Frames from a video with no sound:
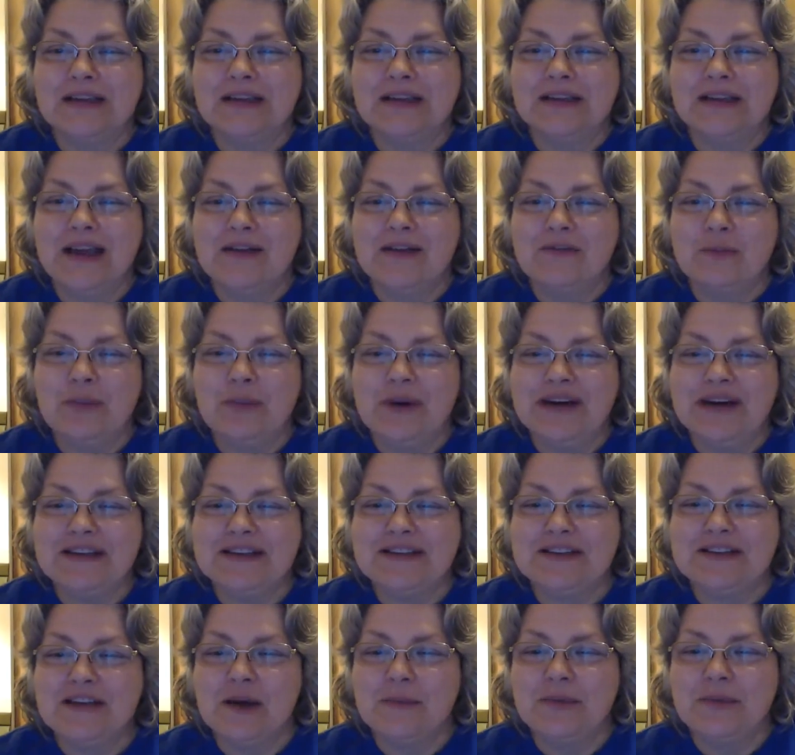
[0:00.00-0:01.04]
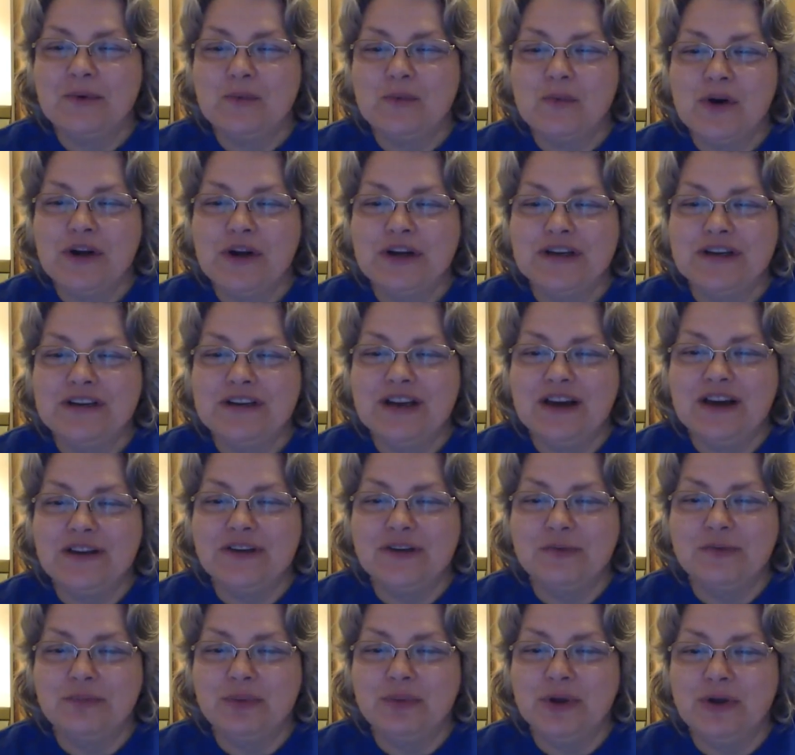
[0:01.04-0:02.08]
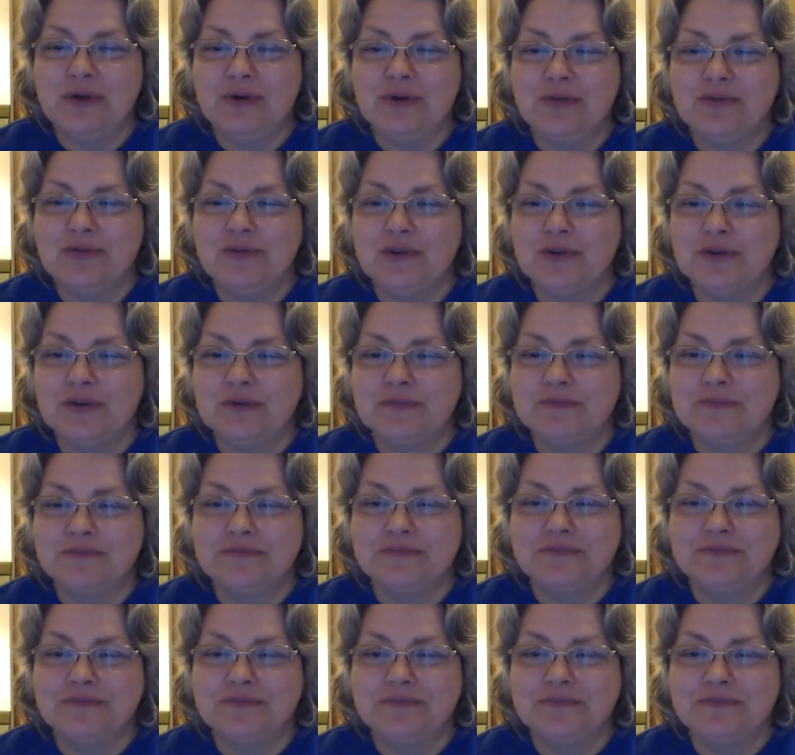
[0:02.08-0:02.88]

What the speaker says: subbing one another. Beautiful.